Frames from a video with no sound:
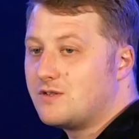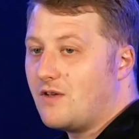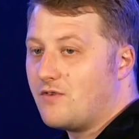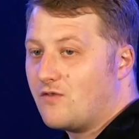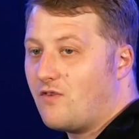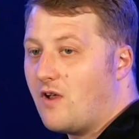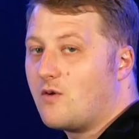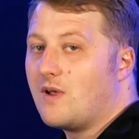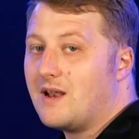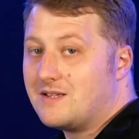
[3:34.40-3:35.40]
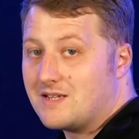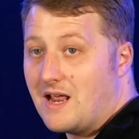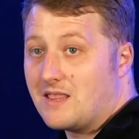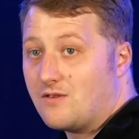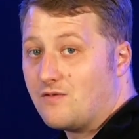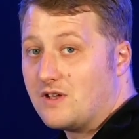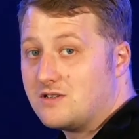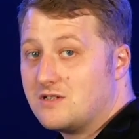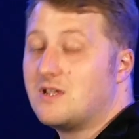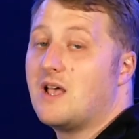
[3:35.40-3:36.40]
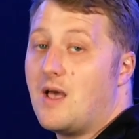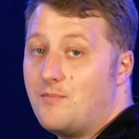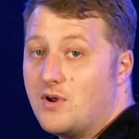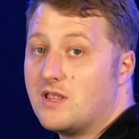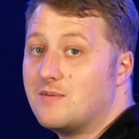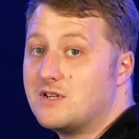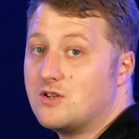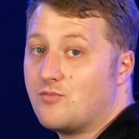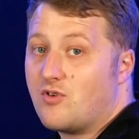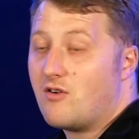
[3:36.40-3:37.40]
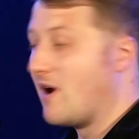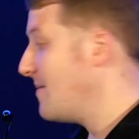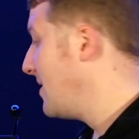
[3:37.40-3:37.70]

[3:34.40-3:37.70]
that for very quickly selecting fixtures and putting them into your programmer.